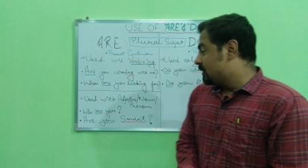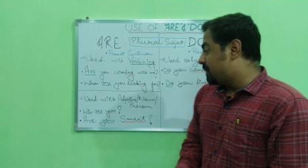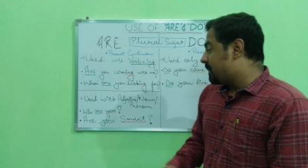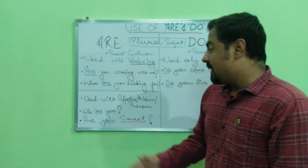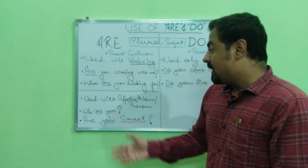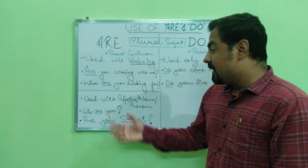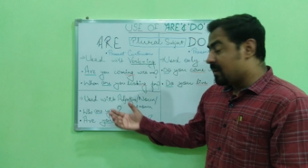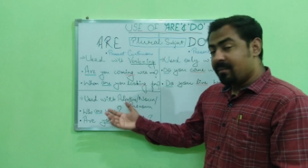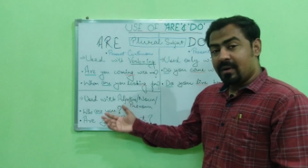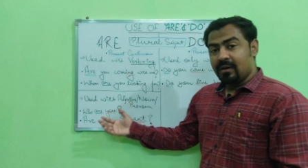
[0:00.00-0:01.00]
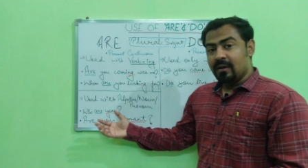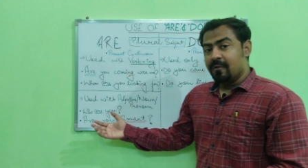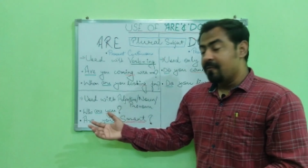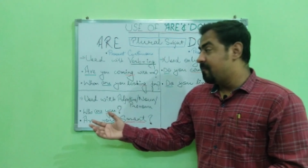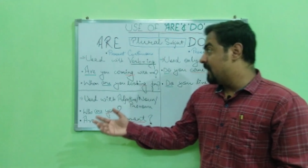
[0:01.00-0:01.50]
so people, remember,
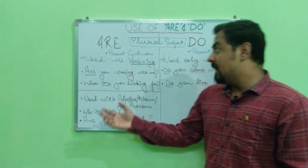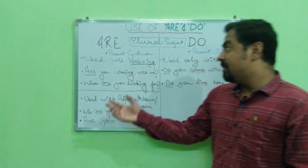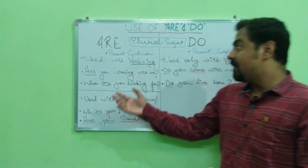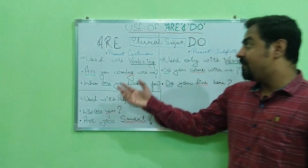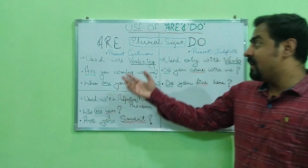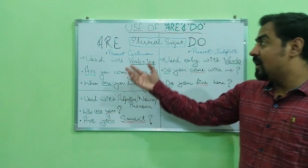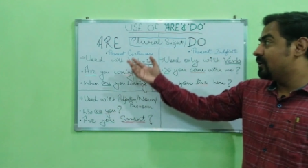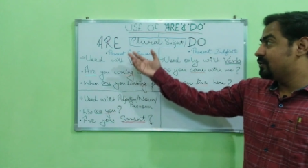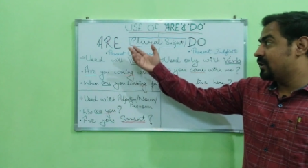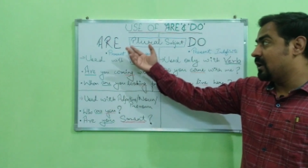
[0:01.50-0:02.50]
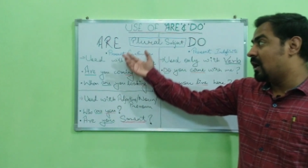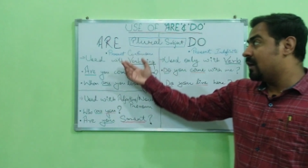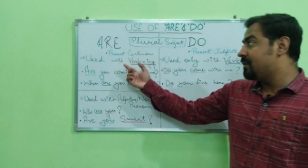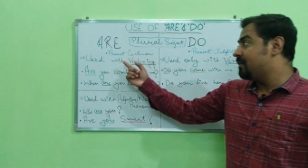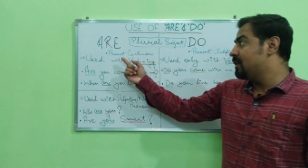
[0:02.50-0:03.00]
whenever we are using
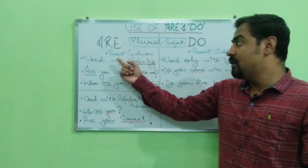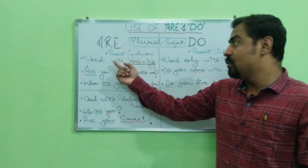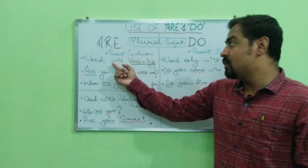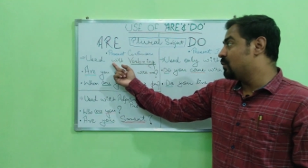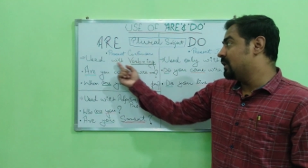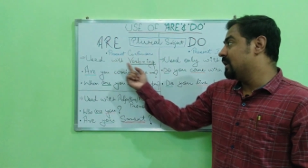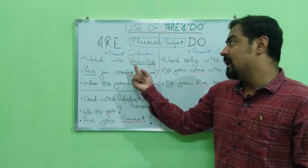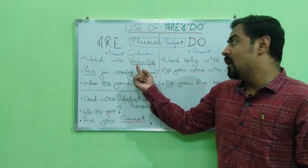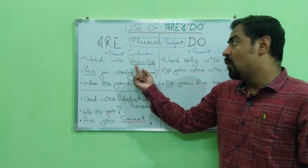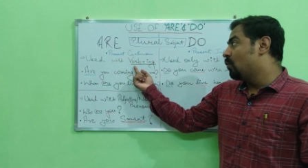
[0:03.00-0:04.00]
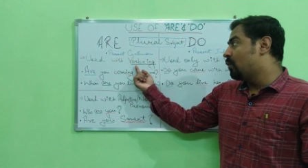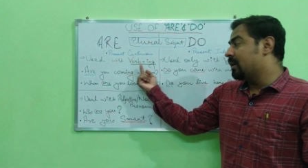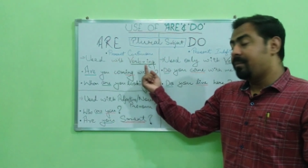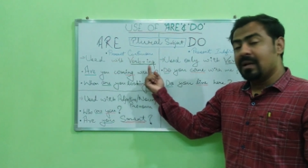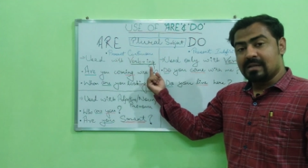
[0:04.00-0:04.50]
are, we will use with
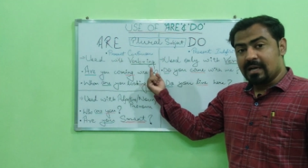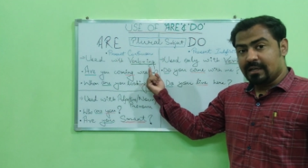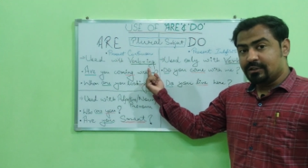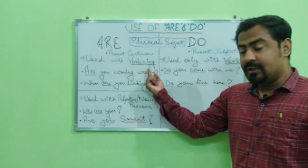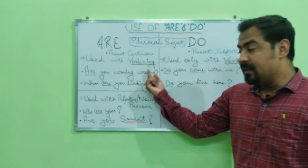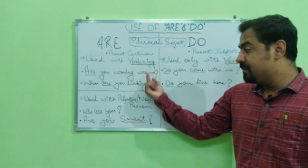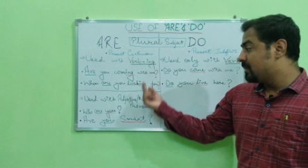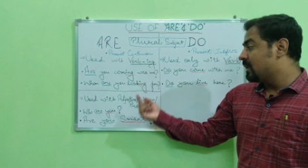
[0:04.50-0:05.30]
verb plus ing,